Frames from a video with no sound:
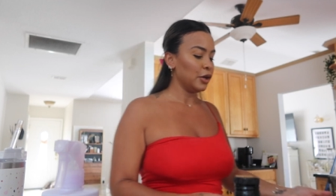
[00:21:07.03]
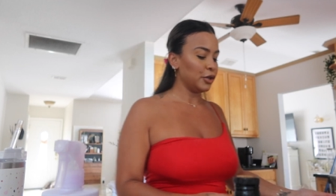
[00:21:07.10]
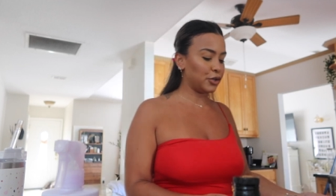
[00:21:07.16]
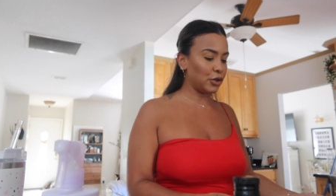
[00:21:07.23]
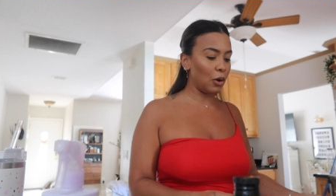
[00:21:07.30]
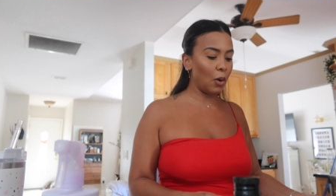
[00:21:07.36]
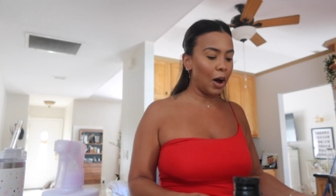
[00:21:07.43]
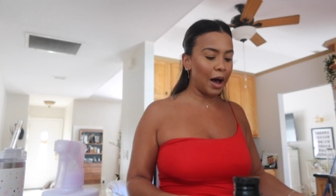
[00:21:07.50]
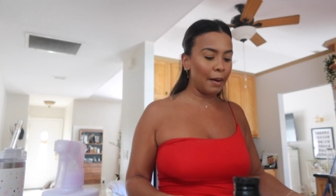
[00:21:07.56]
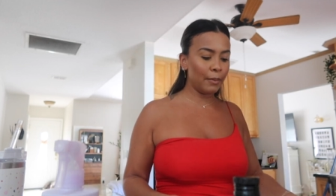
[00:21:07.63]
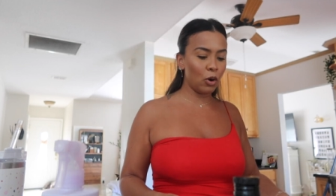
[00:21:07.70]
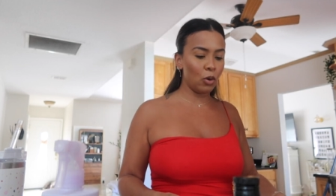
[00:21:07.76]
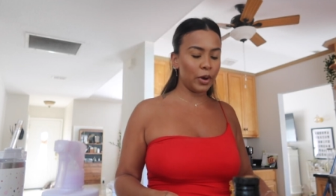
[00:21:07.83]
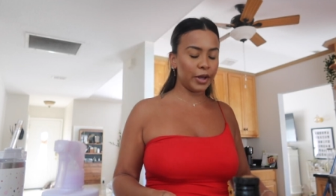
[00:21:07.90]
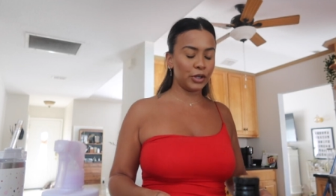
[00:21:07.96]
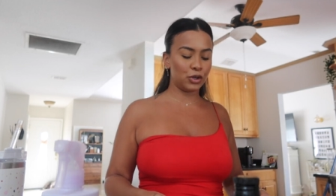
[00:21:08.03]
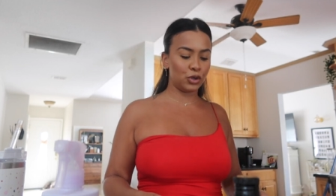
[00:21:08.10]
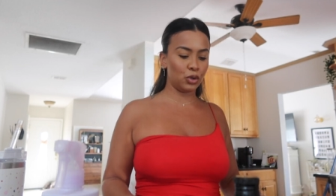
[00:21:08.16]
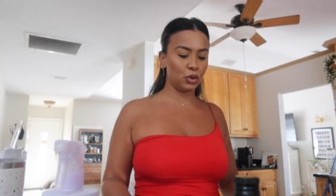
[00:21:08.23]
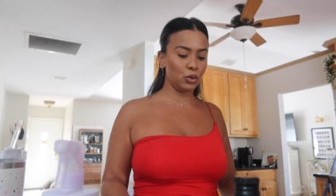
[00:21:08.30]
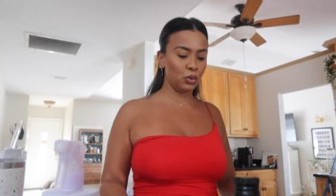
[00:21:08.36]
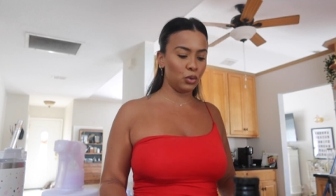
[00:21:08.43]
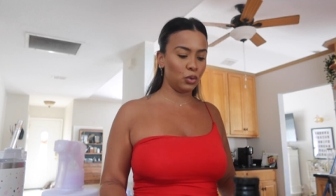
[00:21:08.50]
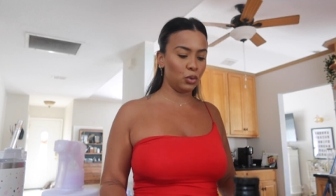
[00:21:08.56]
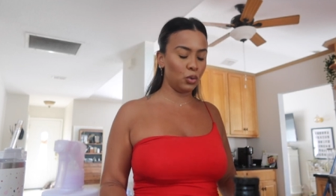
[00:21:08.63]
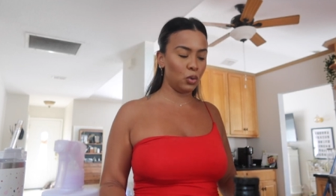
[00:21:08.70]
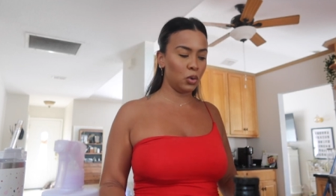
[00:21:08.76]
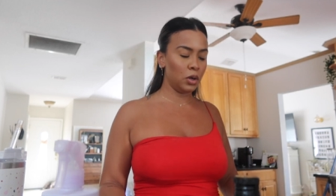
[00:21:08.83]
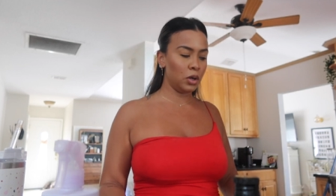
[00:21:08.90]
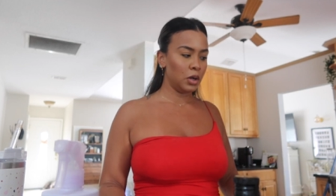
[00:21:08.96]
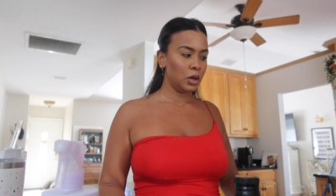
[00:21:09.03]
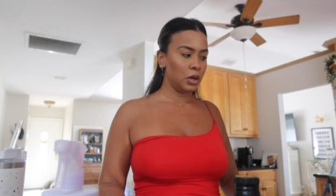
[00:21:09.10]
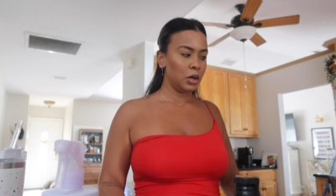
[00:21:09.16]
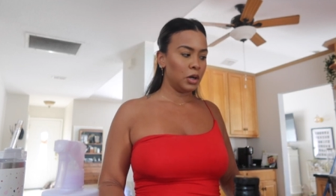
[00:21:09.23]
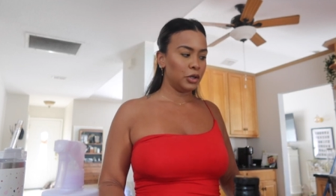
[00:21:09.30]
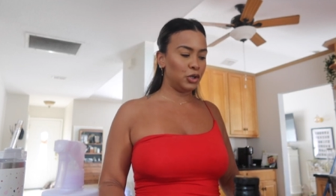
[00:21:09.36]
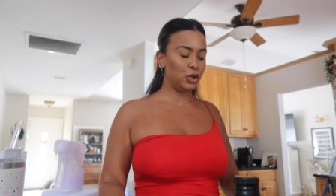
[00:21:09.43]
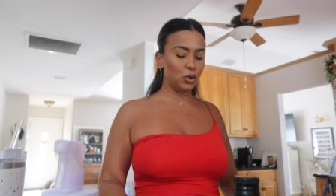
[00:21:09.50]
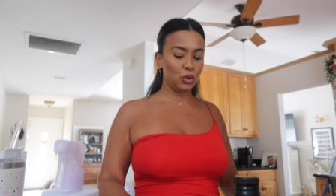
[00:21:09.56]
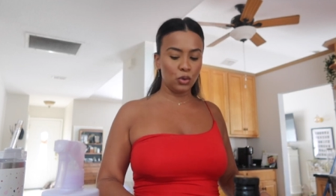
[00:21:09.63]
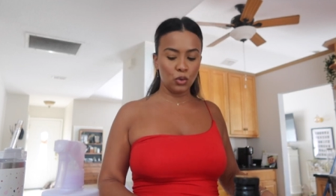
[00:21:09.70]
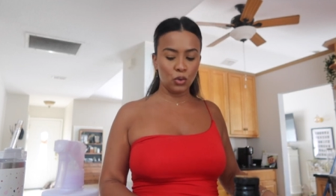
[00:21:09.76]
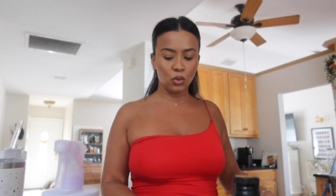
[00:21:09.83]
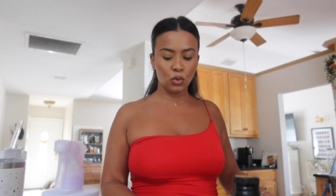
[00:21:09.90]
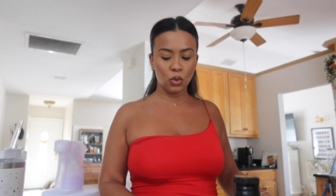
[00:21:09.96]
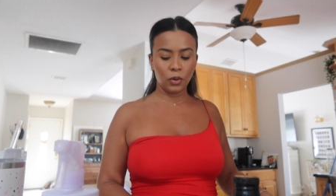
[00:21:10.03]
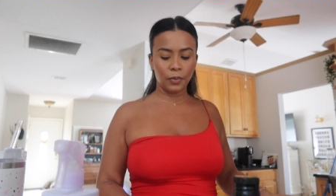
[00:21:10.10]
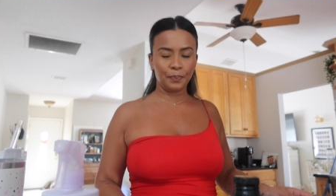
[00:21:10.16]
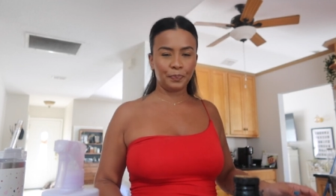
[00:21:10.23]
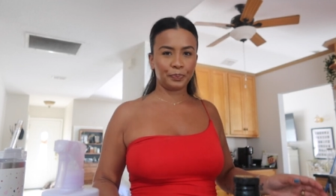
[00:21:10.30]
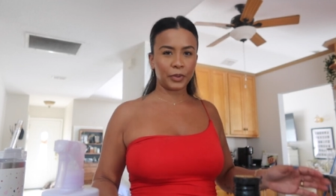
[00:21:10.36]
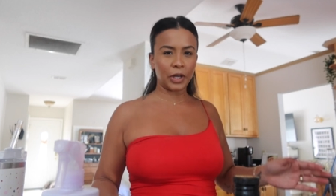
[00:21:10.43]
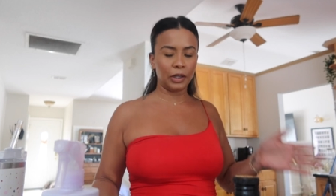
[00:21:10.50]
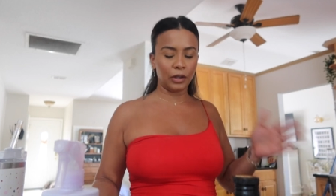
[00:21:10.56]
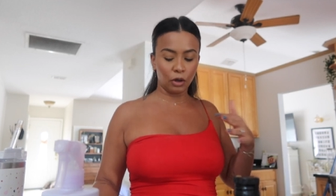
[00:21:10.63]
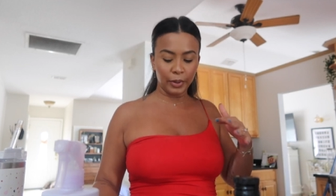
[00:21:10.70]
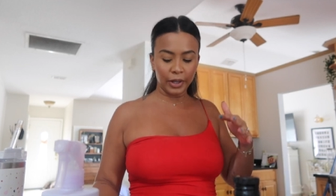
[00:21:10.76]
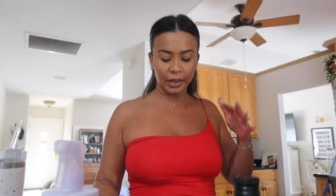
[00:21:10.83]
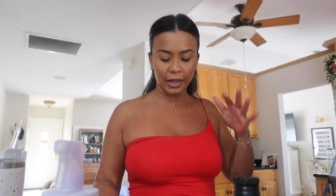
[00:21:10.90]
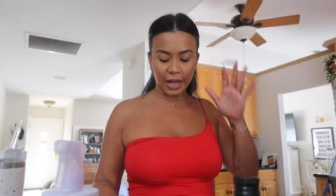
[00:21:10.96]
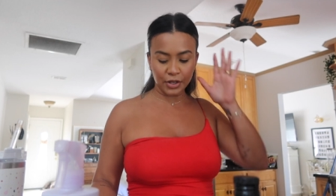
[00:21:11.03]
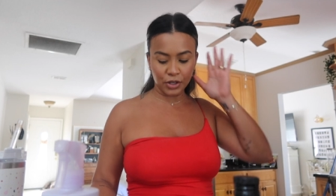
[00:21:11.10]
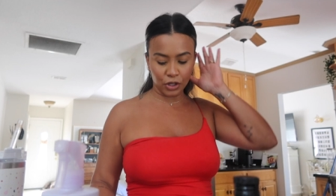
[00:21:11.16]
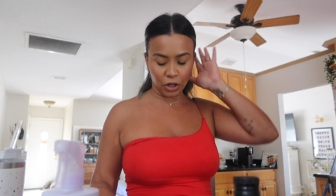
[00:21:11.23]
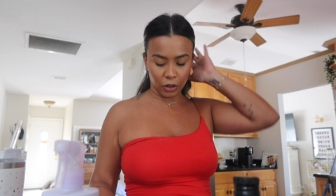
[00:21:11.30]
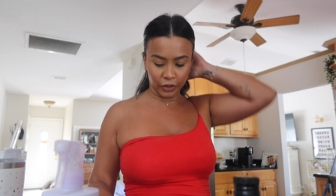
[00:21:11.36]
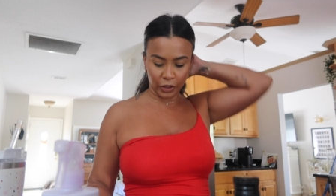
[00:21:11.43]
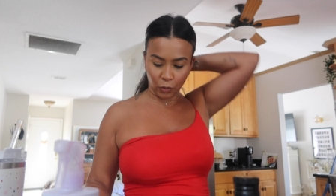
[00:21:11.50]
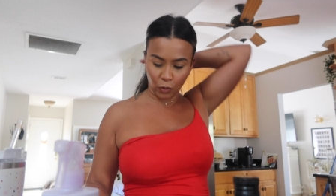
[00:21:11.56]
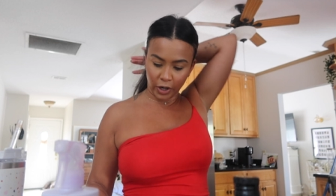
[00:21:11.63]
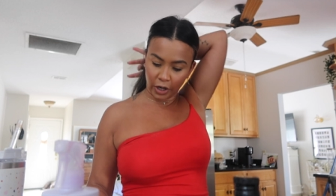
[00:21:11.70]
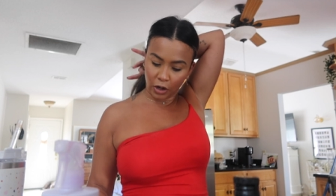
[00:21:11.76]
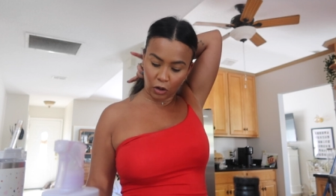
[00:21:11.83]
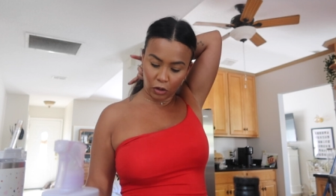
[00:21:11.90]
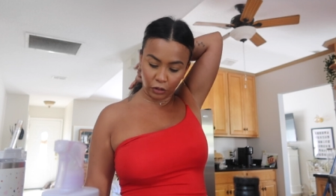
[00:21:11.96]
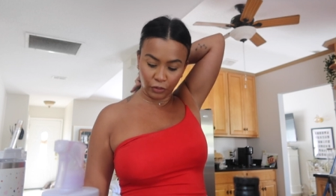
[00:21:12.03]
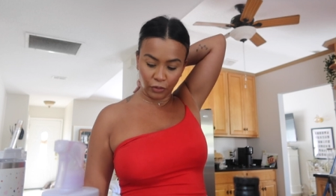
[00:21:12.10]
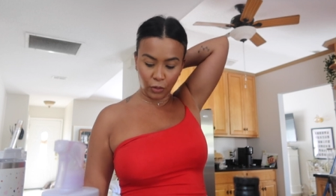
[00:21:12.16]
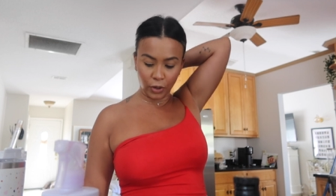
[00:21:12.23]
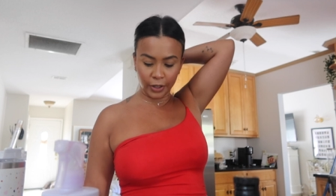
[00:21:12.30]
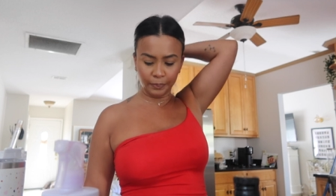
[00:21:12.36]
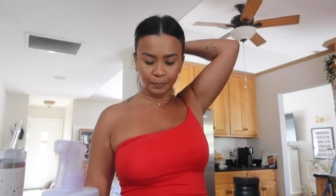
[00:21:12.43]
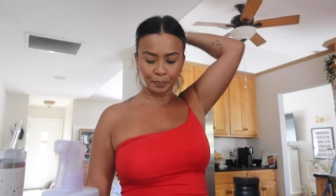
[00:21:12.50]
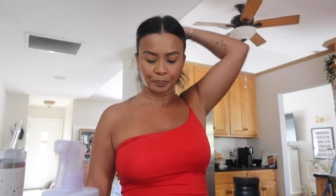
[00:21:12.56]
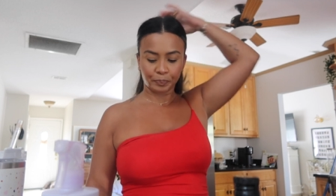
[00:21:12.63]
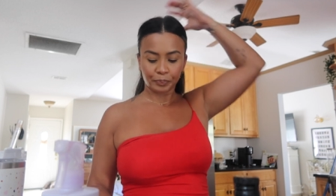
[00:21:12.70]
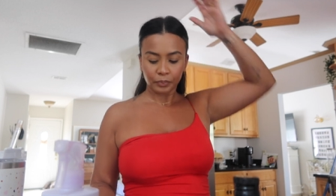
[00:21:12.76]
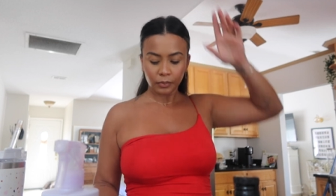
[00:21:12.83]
So I'm going to do a little bit less salt than what it called for.